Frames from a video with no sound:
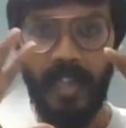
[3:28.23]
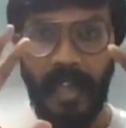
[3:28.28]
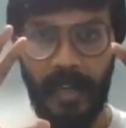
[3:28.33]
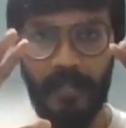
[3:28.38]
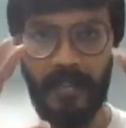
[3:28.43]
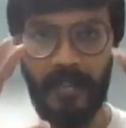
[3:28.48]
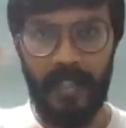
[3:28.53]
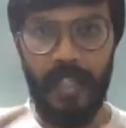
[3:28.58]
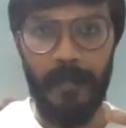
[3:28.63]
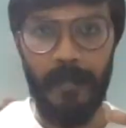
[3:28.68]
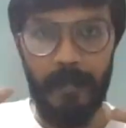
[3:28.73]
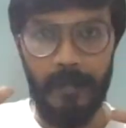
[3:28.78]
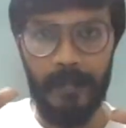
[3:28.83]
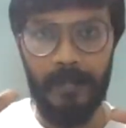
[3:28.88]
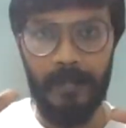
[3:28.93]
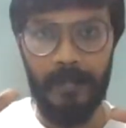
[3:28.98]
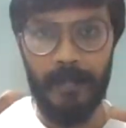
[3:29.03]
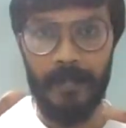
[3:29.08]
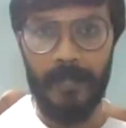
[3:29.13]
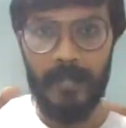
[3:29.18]
have time,
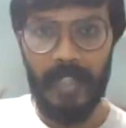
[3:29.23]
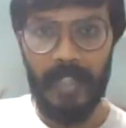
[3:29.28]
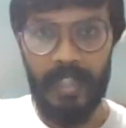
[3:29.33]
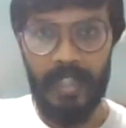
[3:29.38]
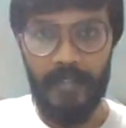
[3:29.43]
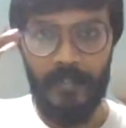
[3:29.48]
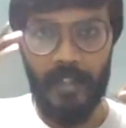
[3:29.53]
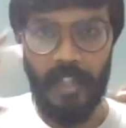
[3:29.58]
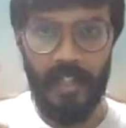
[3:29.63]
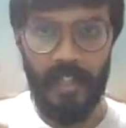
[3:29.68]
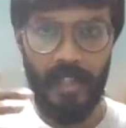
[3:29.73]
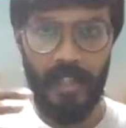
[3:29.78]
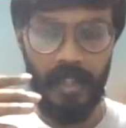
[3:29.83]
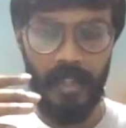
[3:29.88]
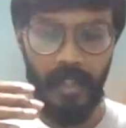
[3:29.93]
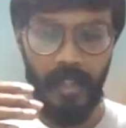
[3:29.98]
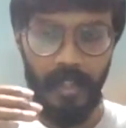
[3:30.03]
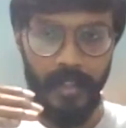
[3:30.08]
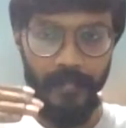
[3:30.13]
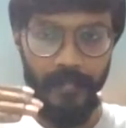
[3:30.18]
if
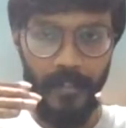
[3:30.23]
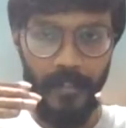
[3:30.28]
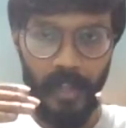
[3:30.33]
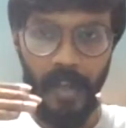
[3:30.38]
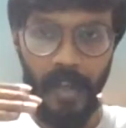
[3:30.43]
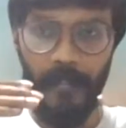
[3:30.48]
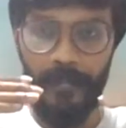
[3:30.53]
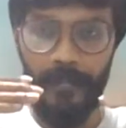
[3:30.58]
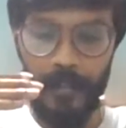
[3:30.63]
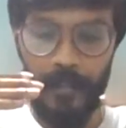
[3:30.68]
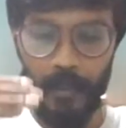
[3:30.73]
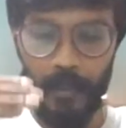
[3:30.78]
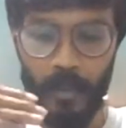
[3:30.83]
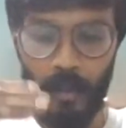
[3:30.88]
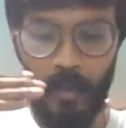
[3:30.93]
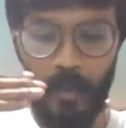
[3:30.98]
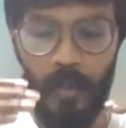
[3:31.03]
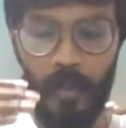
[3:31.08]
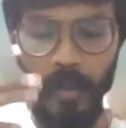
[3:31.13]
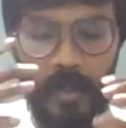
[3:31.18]
you have to
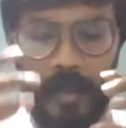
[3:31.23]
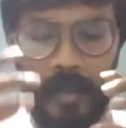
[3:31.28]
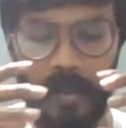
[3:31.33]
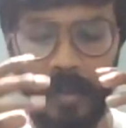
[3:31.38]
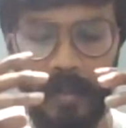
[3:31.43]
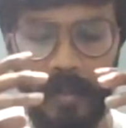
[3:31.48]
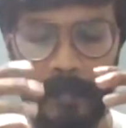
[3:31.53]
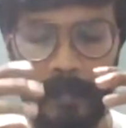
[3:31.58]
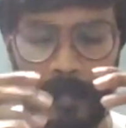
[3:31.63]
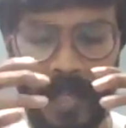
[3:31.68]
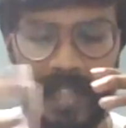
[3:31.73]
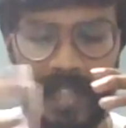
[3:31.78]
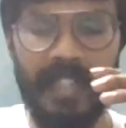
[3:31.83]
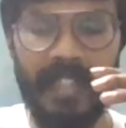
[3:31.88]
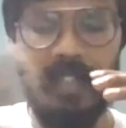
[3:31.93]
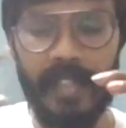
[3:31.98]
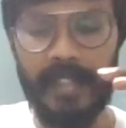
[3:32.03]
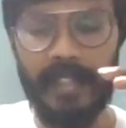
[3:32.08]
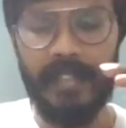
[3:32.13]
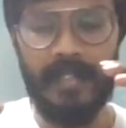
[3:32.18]
do
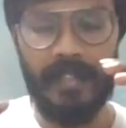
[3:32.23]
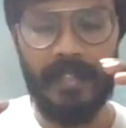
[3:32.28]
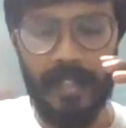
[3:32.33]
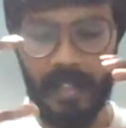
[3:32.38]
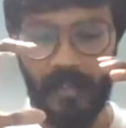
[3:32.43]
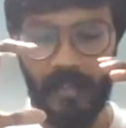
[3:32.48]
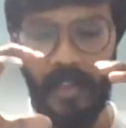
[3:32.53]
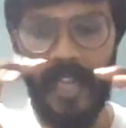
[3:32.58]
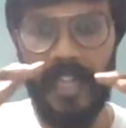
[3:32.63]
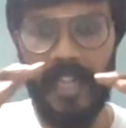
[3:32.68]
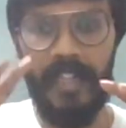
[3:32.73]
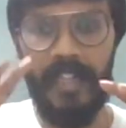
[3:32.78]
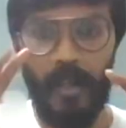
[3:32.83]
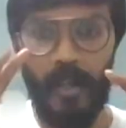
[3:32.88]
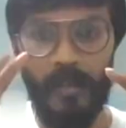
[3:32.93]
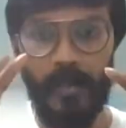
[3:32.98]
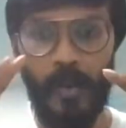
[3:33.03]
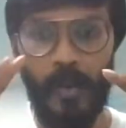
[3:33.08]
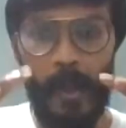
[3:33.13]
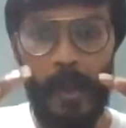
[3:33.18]
many things right
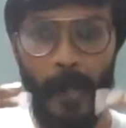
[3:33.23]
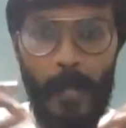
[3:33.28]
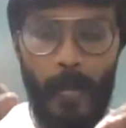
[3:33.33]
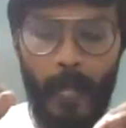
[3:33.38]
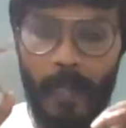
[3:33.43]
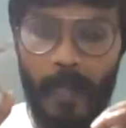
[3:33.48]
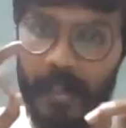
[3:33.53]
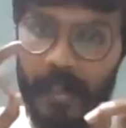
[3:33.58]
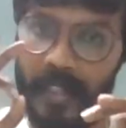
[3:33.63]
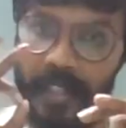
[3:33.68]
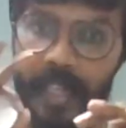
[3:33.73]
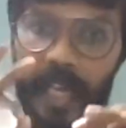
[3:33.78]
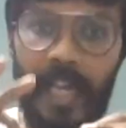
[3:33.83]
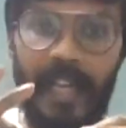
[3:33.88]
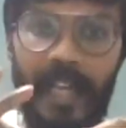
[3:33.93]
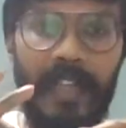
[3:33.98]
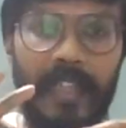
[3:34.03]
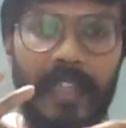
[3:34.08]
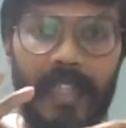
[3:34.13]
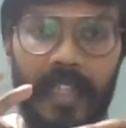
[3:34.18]
now,
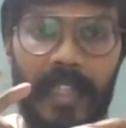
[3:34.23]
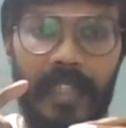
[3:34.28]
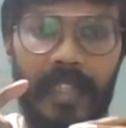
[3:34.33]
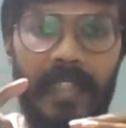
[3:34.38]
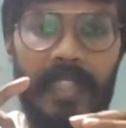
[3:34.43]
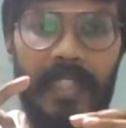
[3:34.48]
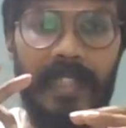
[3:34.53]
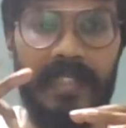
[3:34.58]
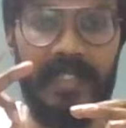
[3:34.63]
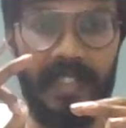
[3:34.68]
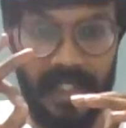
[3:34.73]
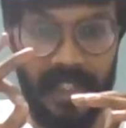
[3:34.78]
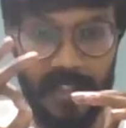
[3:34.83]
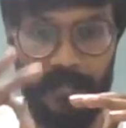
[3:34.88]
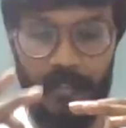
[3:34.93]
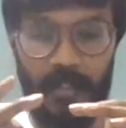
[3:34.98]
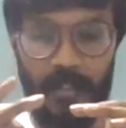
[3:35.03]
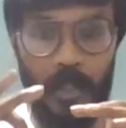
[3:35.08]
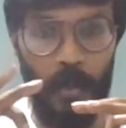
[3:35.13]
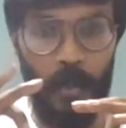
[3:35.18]
directly
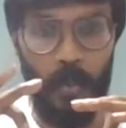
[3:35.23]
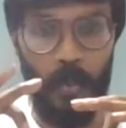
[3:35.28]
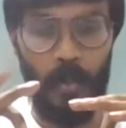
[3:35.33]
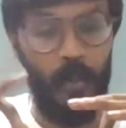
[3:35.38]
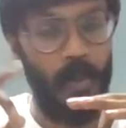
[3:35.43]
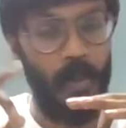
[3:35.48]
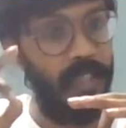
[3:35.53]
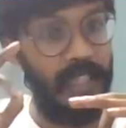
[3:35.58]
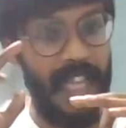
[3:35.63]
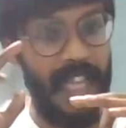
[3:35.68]
shift to